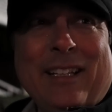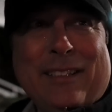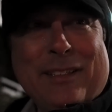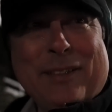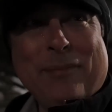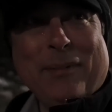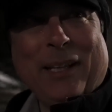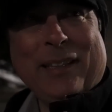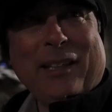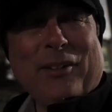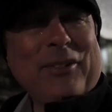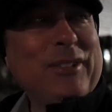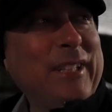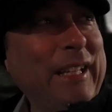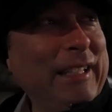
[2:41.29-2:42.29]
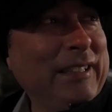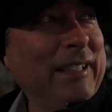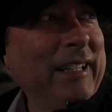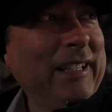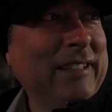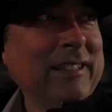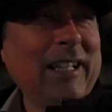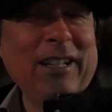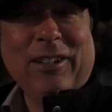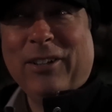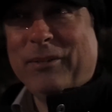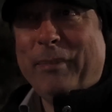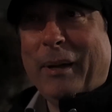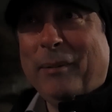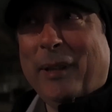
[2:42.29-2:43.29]
it seemed like they were saying yes. I don't know.
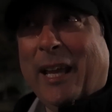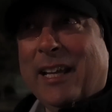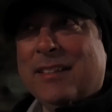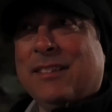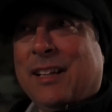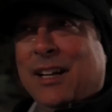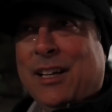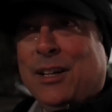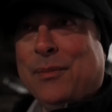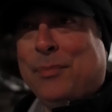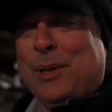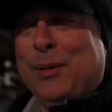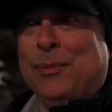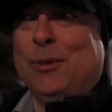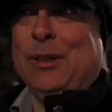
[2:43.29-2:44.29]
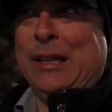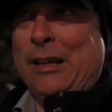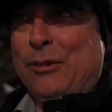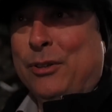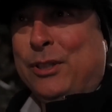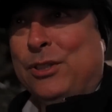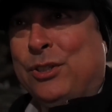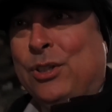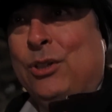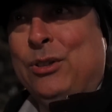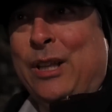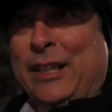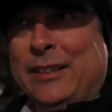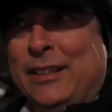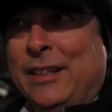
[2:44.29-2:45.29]
Maybe they asked a hundred people and they only showed
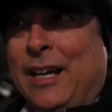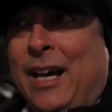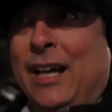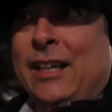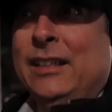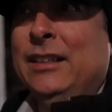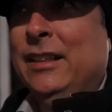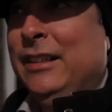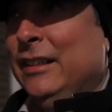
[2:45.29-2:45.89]
like the nine.